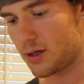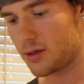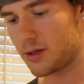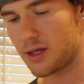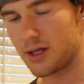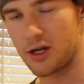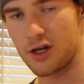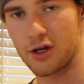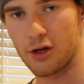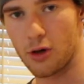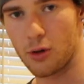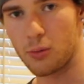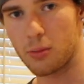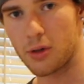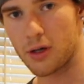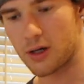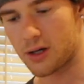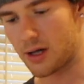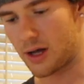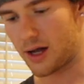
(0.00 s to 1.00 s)
in a
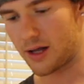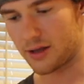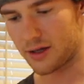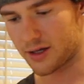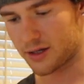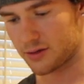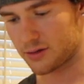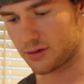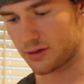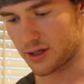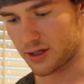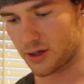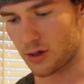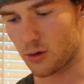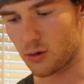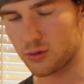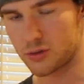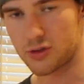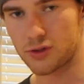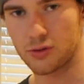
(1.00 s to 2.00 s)
notebook, I like
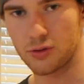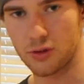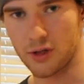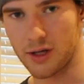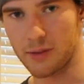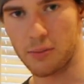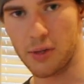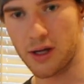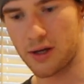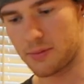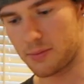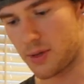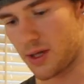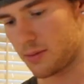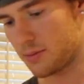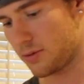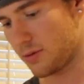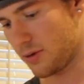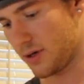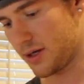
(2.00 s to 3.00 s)
old school, like pen and
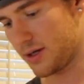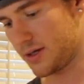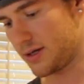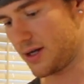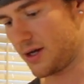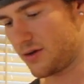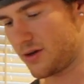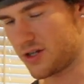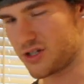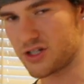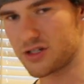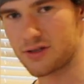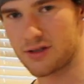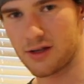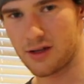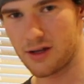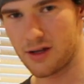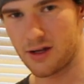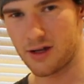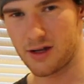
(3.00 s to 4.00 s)
paper writing it down. I
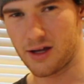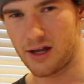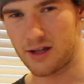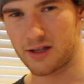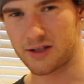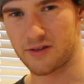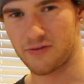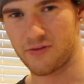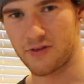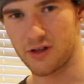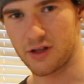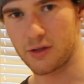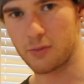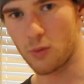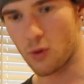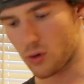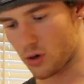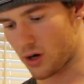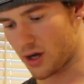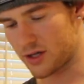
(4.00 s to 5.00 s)
like the feeling
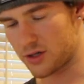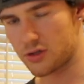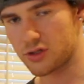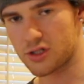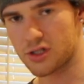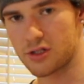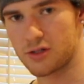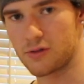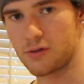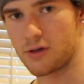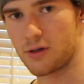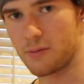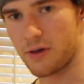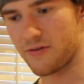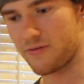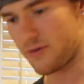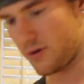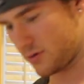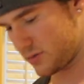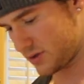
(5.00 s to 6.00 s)
more. I used to do it on my
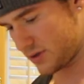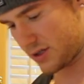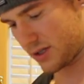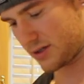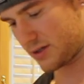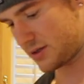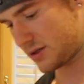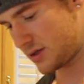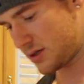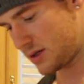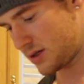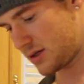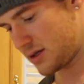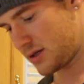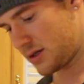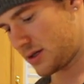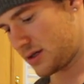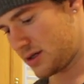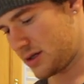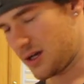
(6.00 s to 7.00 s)
phone and then
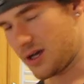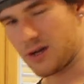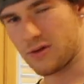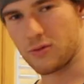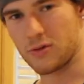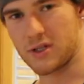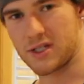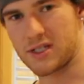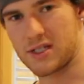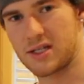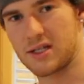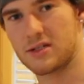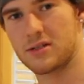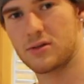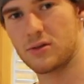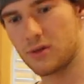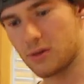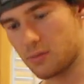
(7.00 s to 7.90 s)
I didn't really stick to